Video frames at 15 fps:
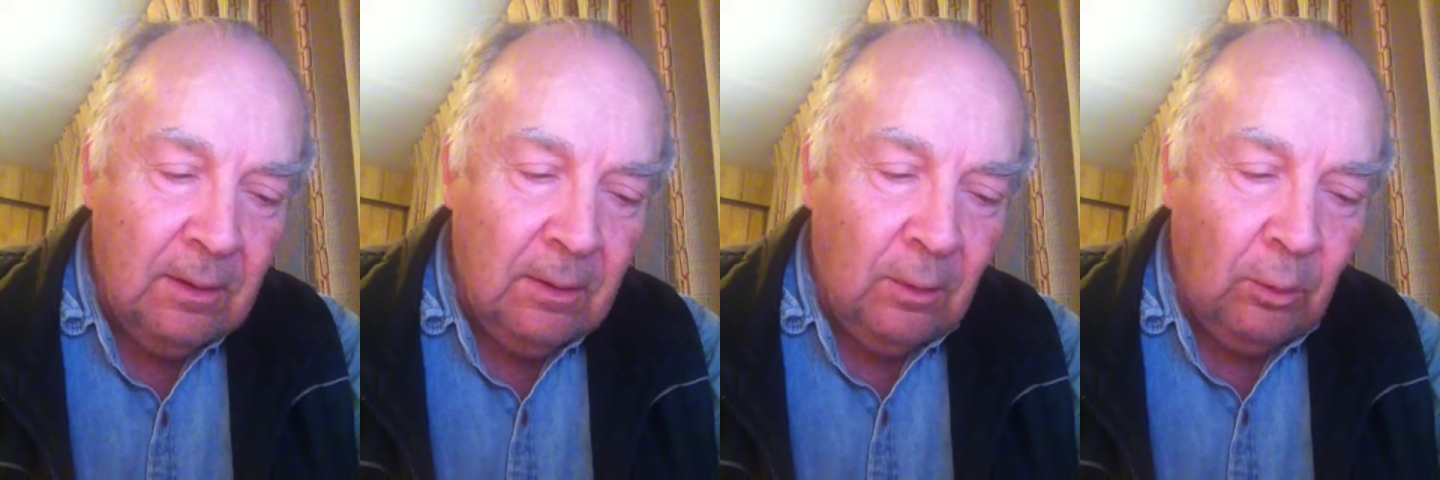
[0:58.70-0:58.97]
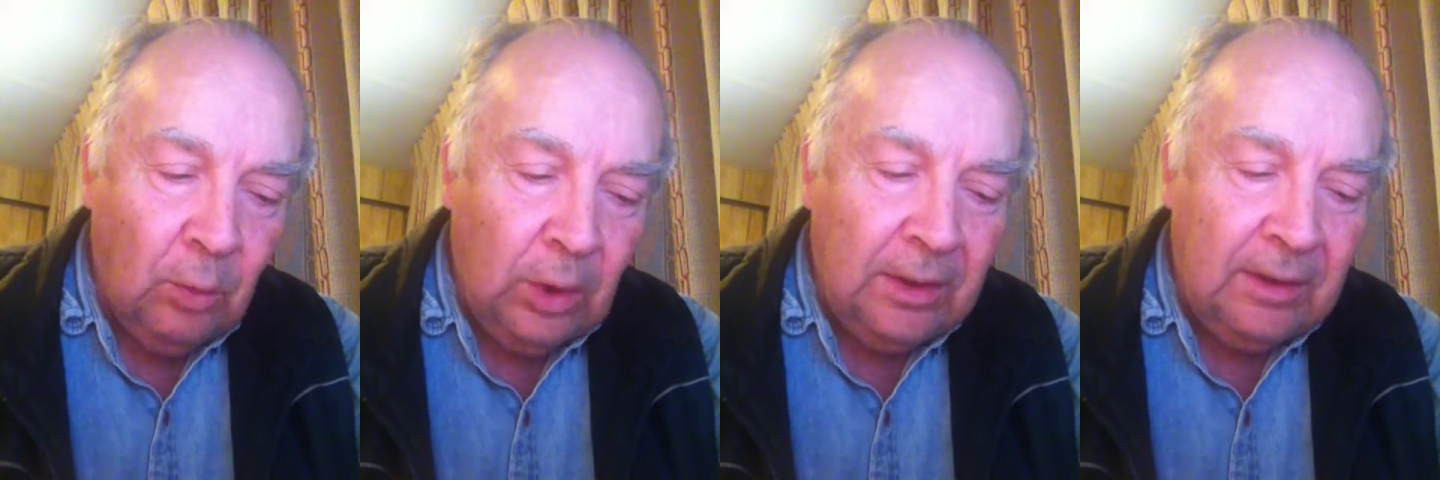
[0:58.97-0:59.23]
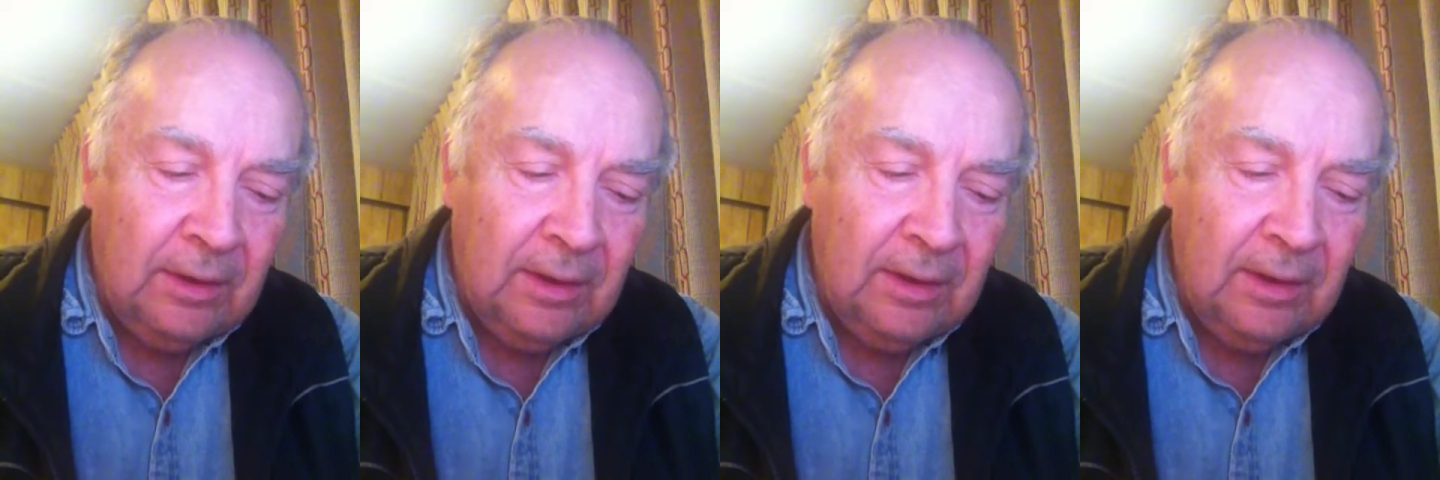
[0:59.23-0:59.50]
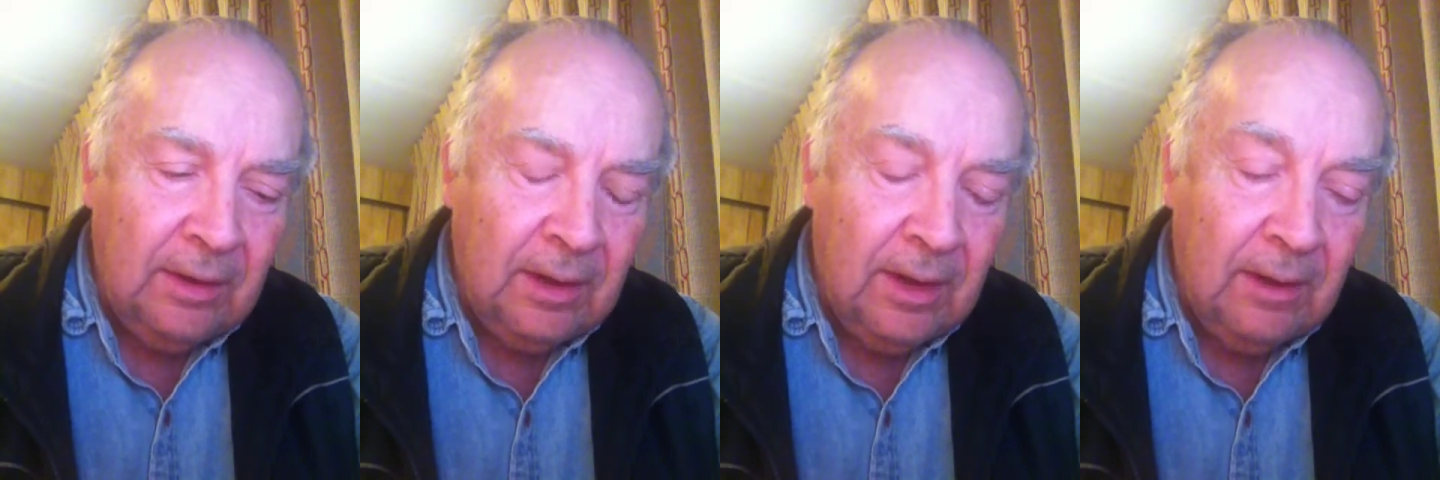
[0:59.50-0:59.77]
"What
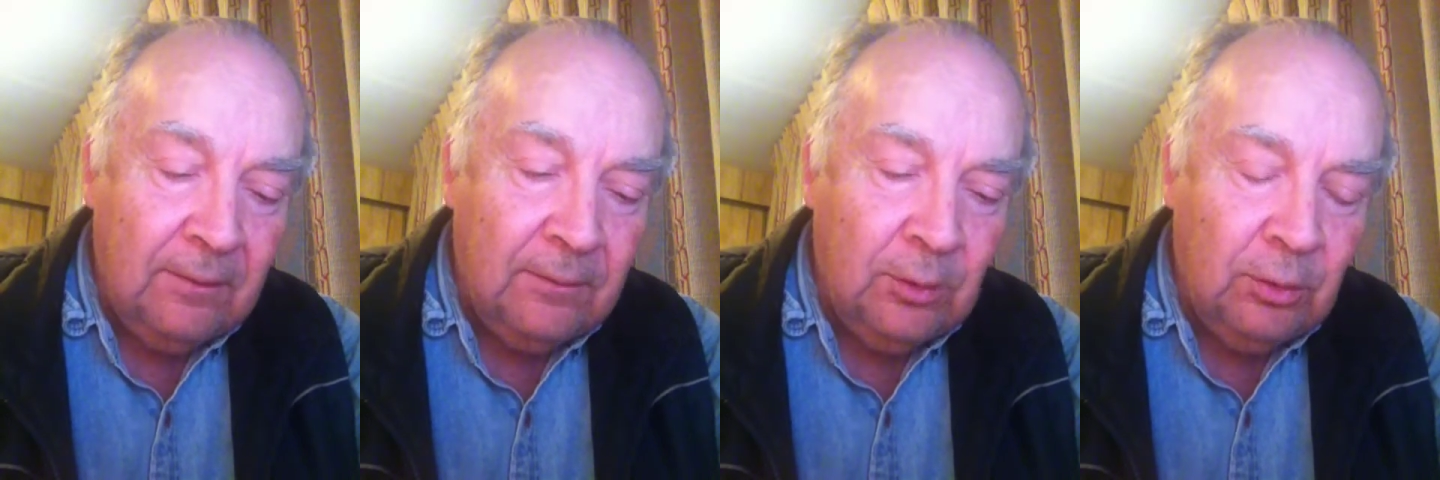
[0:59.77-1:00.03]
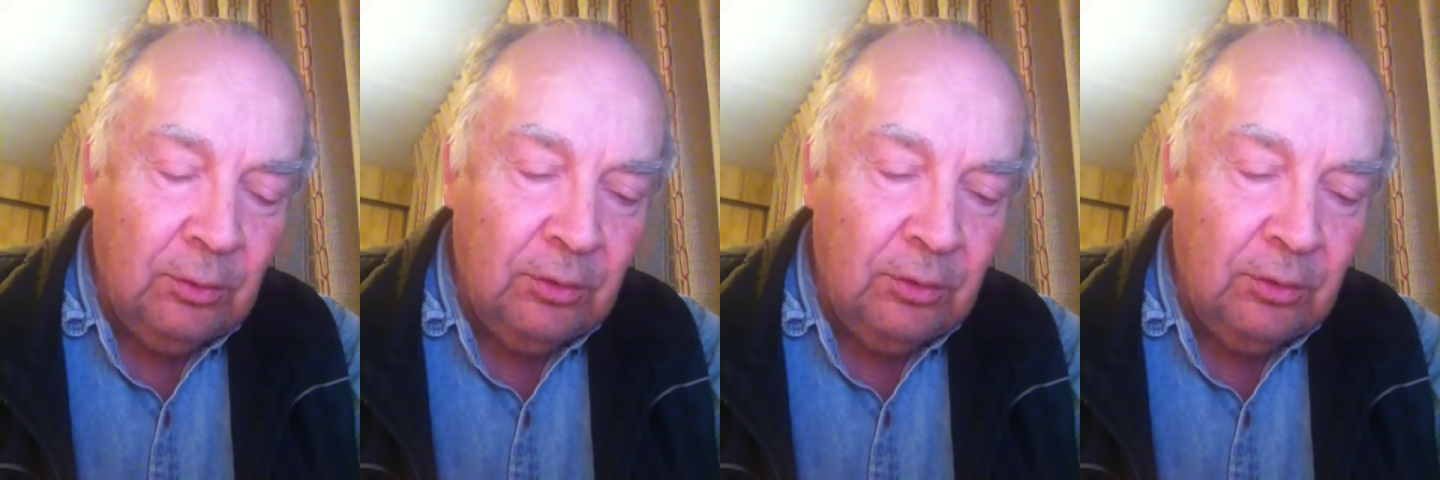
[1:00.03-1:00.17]
have you